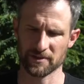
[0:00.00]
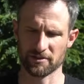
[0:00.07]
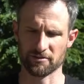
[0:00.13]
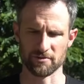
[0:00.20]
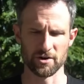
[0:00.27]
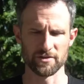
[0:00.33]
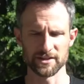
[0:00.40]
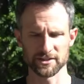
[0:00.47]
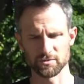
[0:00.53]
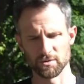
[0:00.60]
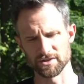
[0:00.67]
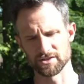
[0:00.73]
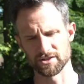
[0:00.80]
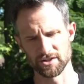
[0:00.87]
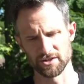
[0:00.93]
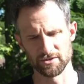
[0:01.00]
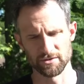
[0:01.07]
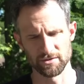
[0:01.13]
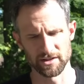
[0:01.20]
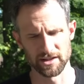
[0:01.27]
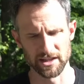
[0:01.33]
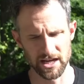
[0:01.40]
throw this one
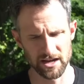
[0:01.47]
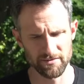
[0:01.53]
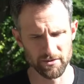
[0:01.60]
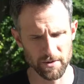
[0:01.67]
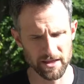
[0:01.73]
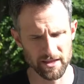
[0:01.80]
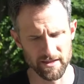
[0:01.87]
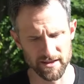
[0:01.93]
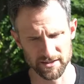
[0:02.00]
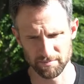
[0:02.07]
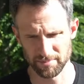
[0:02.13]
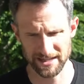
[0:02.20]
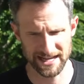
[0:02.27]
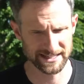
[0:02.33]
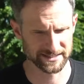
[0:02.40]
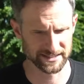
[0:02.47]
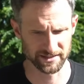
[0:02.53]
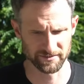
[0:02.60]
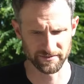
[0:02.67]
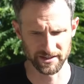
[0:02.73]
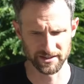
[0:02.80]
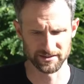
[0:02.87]
too. Love the way that this
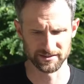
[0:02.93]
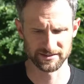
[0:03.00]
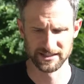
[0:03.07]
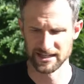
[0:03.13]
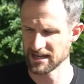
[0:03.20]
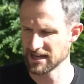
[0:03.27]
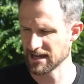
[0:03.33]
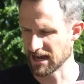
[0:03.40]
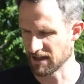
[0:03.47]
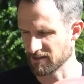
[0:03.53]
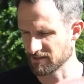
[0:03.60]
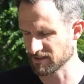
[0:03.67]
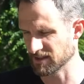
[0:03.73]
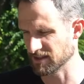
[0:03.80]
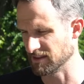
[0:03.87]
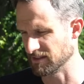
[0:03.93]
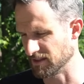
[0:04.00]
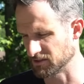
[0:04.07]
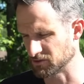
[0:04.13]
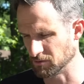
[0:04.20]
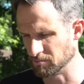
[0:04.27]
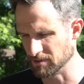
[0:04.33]
plastic feels. I think that
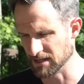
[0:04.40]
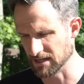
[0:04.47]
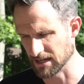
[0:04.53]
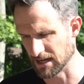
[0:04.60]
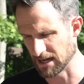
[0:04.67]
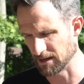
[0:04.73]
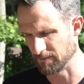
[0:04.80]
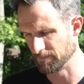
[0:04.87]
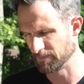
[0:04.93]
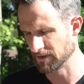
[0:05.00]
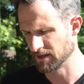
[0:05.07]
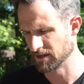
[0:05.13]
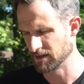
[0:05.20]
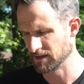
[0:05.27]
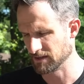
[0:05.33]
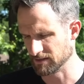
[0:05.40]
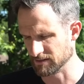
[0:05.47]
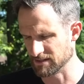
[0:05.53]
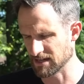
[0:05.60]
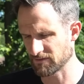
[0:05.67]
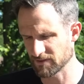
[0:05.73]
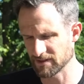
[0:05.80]
this will be
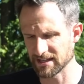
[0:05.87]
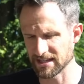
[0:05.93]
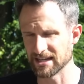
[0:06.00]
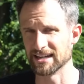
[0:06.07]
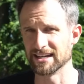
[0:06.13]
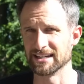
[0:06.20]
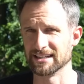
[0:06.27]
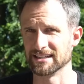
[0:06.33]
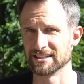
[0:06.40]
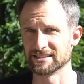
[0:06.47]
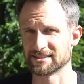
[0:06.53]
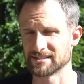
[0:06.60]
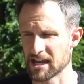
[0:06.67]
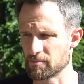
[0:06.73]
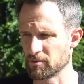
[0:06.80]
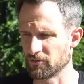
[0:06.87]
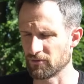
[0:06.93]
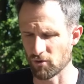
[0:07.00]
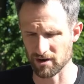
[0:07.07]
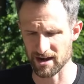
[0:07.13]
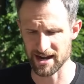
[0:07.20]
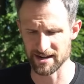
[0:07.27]
definitely a staple
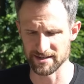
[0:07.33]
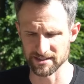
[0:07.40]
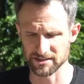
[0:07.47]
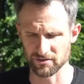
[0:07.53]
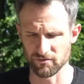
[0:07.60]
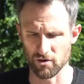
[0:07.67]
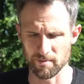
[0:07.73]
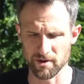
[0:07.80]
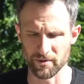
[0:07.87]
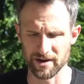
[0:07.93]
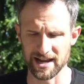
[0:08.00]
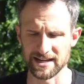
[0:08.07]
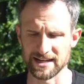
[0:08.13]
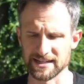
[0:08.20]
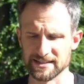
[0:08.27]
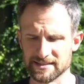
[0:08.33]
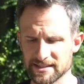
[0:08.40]
forehand disc for me when I need